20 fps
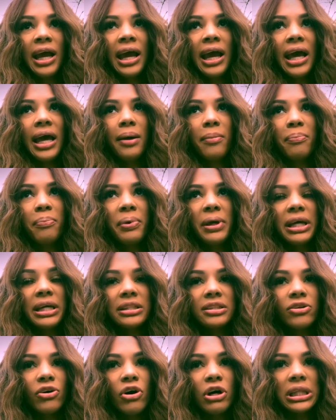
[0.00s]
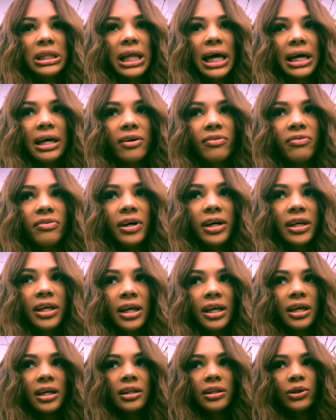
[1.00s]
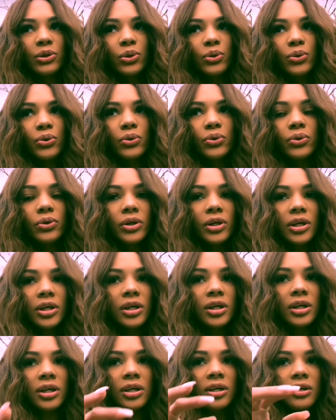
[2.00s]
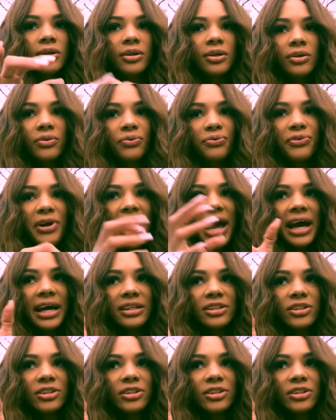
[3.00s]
and picked on like a fucking little rag